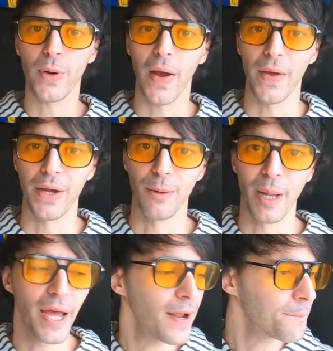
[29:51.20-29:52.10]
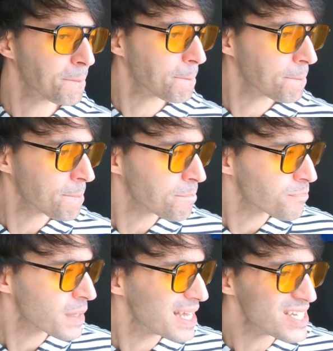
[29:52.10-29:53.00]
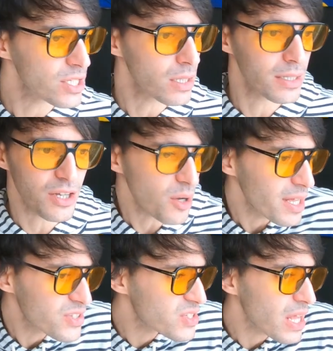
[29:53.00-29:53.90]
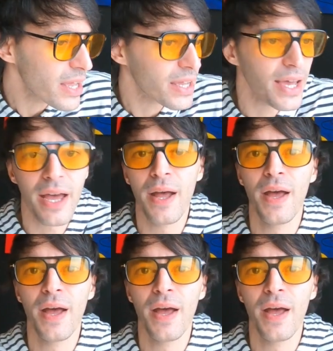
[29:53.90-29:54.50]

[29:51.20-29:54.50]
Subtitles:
around here, man. It's, you know, it's like,